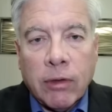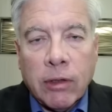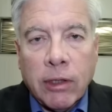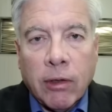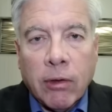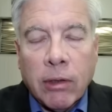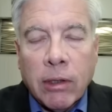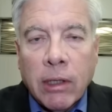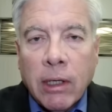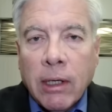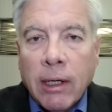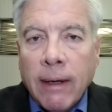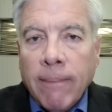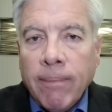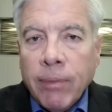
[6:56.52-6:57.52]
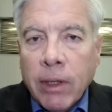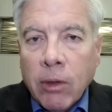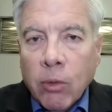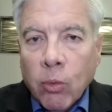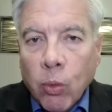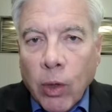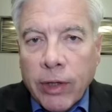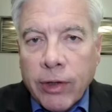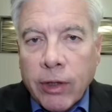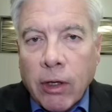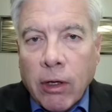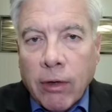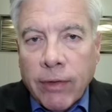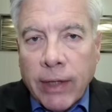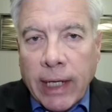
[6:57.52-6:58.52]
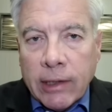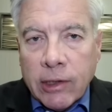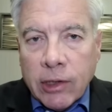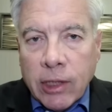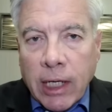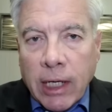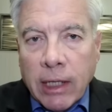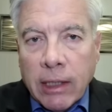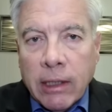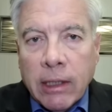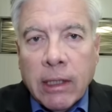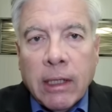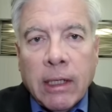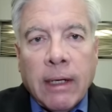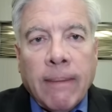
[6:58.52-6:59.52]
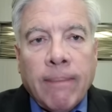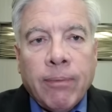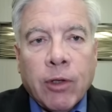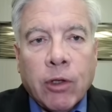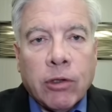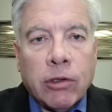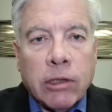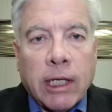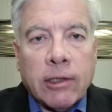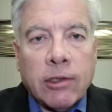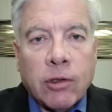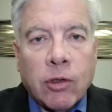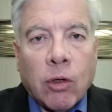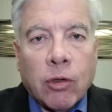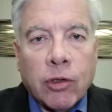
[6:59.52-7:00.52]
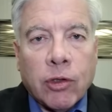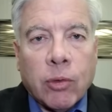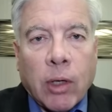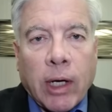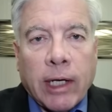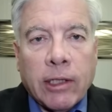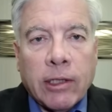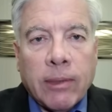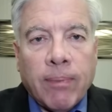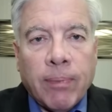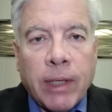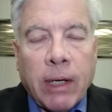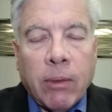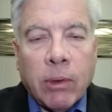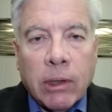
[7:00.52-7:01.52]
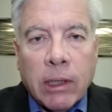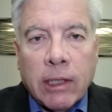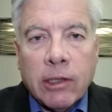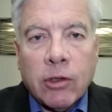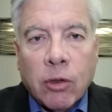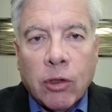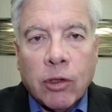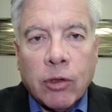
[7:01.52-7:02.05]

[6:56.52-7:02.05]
cleared. With all that said, there's less total strikes. And with less total